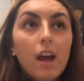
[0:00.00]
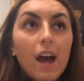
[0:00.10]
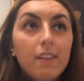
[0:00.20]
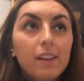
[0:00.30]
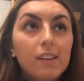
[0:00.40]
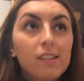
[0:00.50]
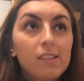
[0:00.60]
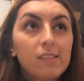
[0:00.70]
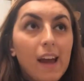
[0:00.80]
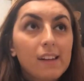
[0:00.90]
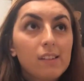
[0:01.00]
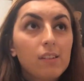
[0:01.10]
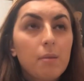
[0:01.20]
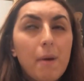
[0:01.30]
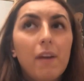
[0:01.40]
I think the
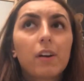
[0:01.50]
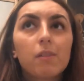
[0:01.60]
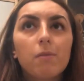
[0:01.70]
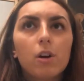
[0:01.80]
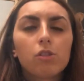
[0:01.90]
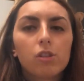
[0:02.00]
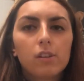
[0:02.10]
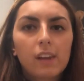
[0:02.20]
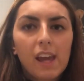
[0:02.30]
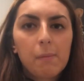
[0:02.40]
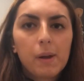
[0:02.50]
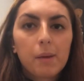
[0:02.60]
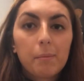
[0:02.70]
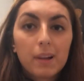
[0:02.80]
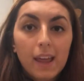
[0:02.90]
standard American version came in
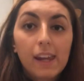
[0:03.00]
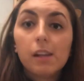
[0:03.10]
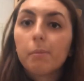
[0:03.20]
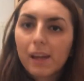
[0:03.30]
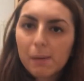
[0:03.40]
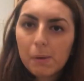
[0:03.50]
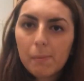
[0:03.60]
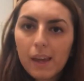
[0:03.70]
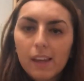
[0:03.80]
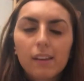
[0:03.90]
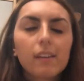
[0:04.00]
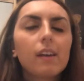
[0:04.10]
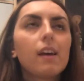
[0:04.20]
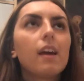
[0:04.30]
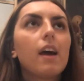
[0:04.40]
a plain baby pink,
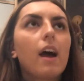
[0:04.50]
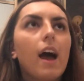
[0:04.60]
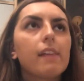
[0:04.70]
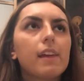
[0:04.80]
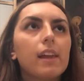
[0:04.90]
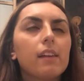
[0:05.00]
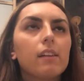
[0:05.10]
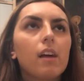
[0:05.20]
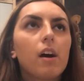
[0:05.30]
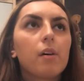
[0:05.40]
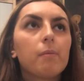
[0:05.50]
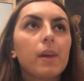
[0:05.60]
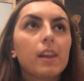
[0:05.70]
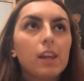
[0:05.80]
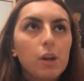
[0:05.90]
and then
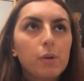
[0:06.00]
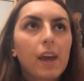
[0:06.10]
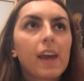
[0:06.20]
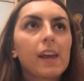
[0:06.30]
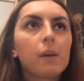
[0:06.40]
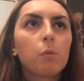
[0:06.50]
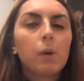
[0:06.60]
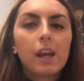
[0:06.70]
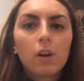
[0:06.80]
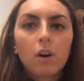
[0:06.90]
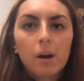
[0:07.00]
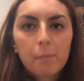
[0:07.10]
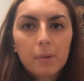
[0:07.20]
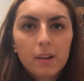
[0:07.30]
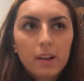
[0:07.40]
in the UK we got
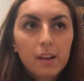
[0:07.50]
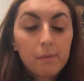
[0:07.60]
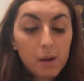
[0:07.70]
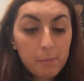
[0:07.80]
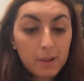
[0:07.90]
a